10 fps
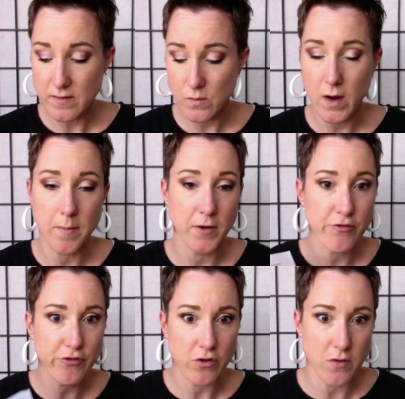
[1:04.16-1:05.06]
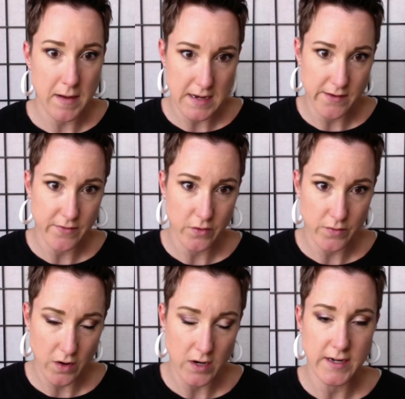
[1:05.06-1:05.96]
square. I'm going to show you mine even though it's
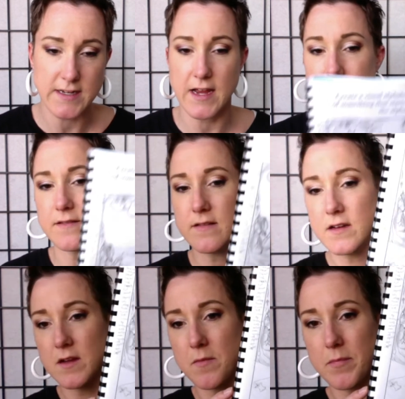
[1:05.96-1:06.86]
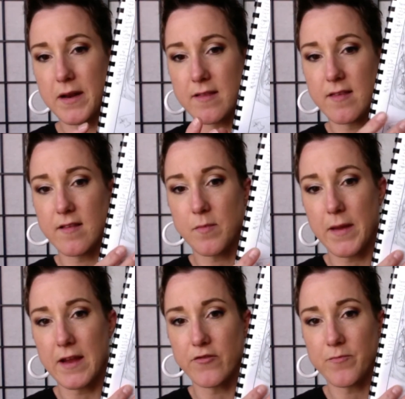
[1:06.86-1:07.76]
already done, but it's this
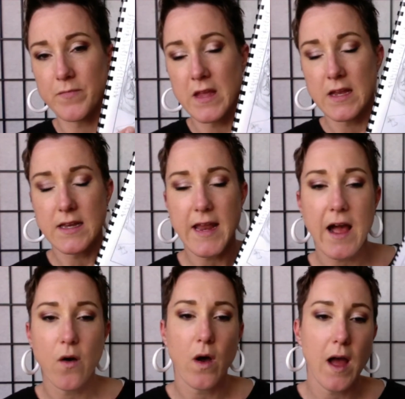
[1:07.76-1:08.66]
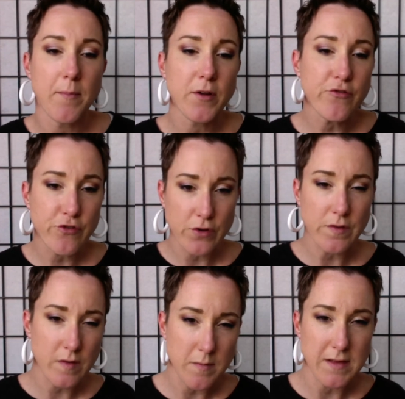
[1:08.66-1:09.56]
page. Now, I'm going to show you
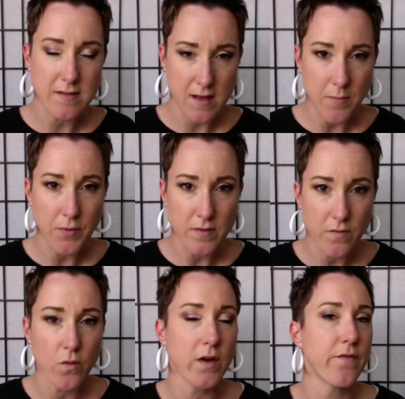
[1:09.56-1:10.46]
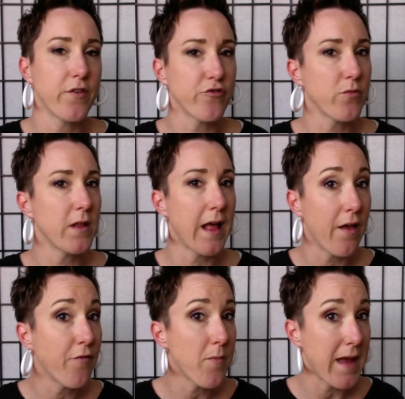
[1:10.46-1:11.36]
some examples of what a visual
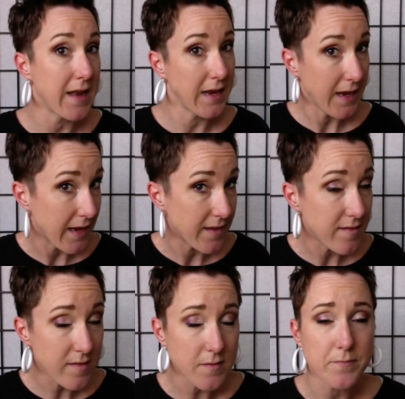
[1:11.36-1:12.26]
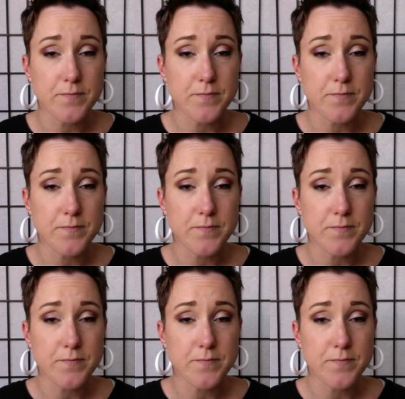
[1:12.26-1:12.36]
alphabet is,